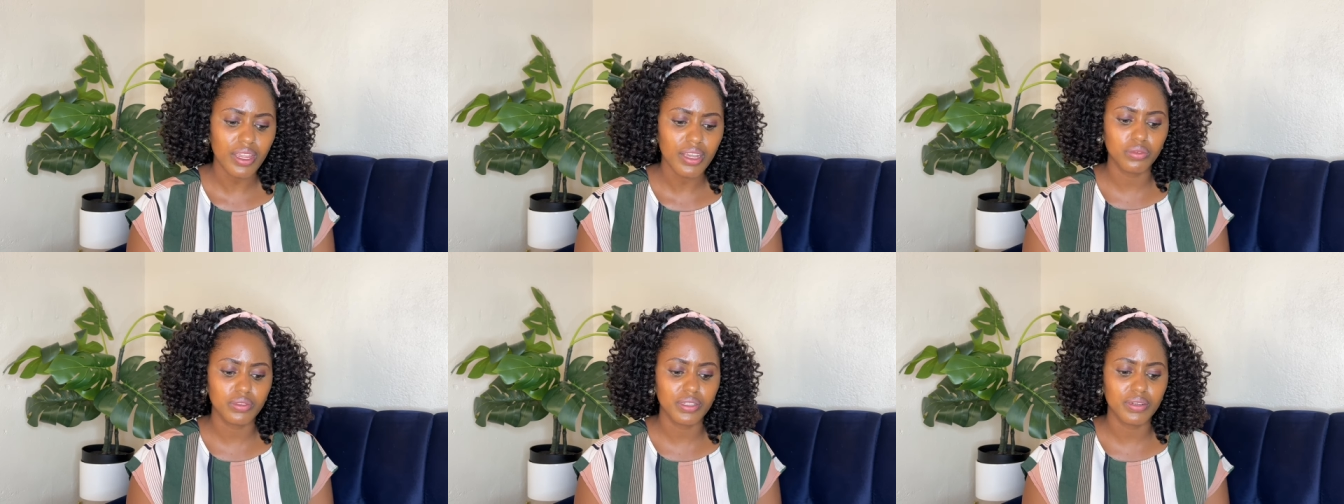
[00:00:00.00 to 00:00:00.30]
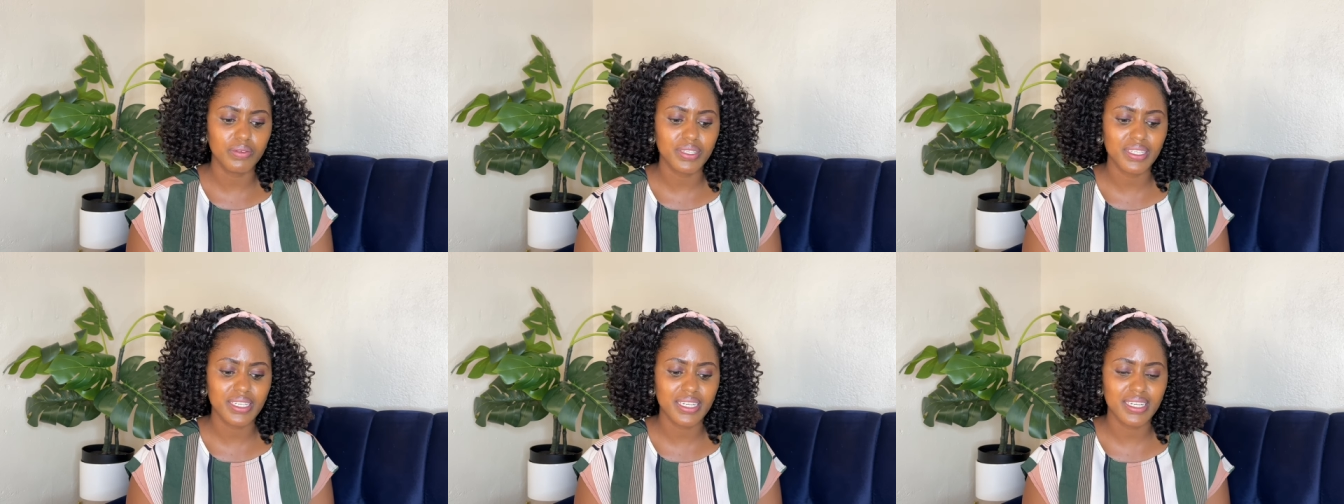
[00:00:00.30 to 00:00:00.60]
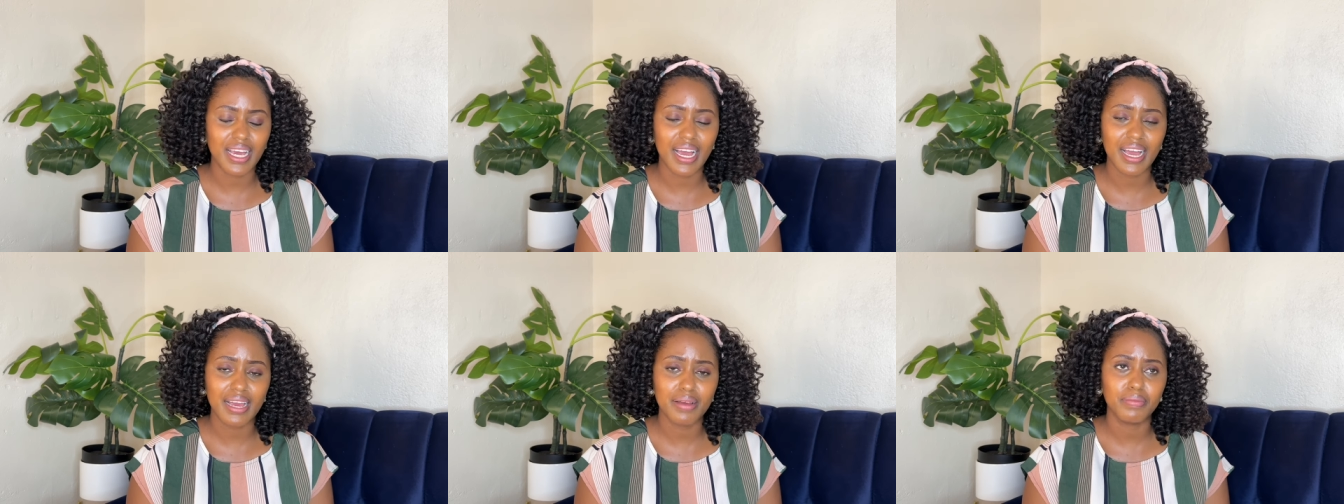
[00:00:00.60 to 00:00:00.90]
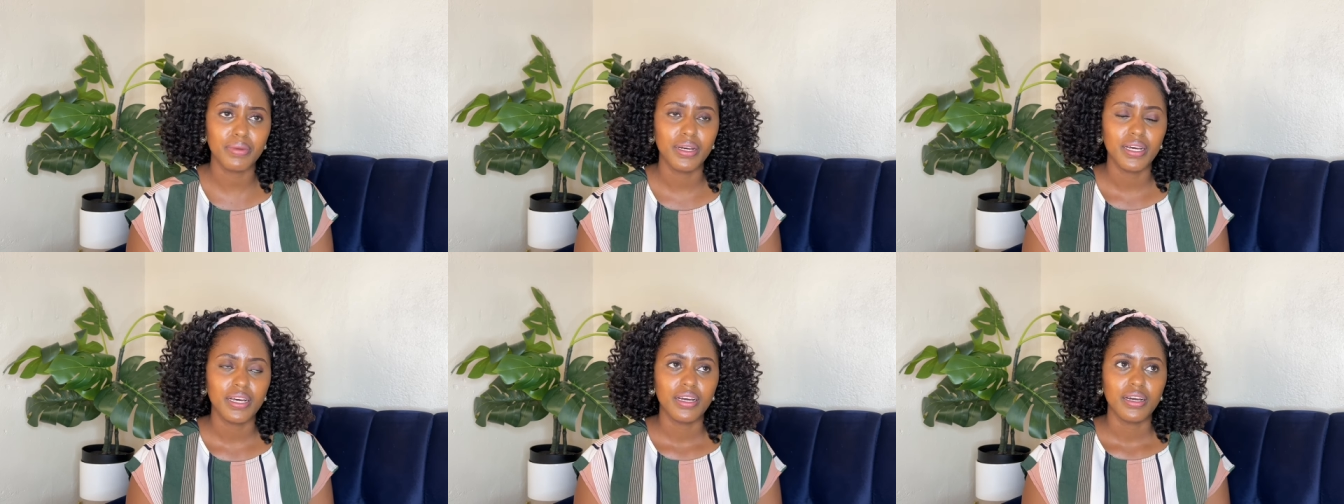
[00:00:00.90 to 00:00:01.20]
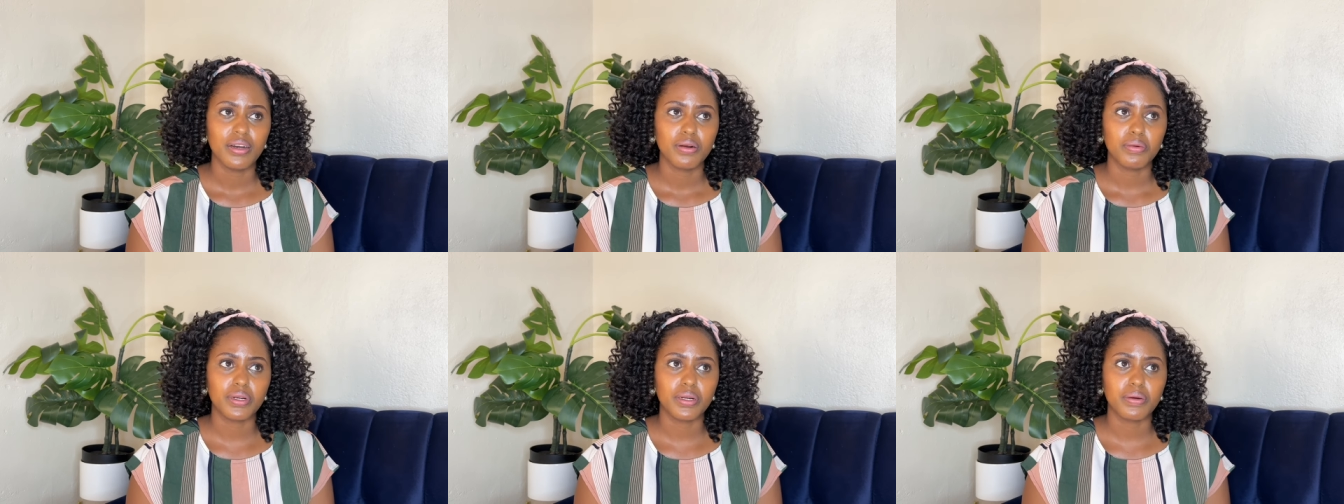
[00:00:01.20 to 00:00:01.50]
there was a time
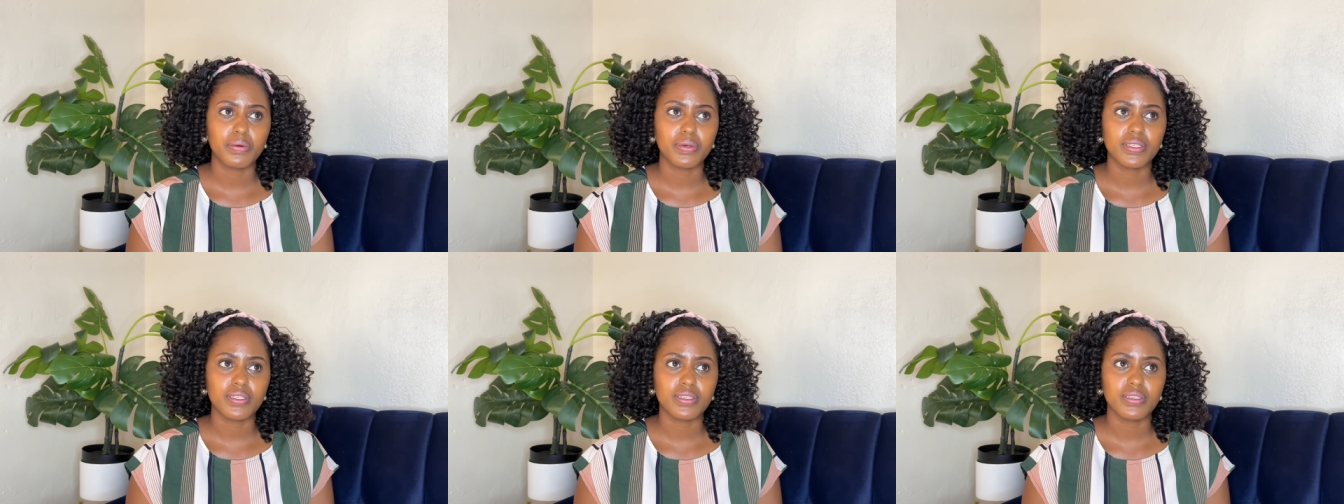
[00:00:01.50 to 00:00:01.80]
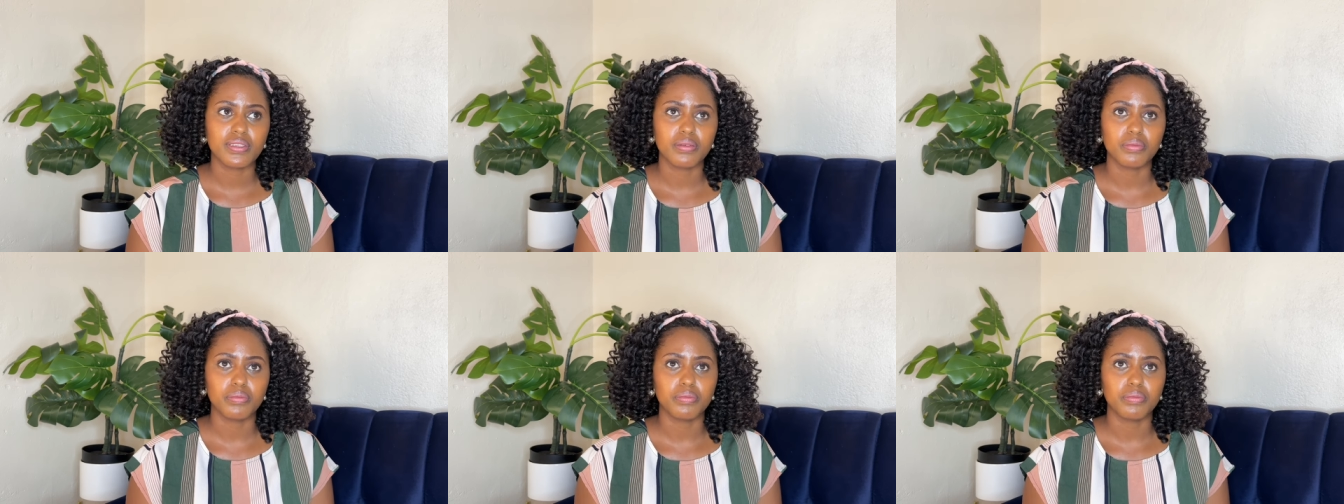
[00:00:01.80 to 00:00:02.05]
when i was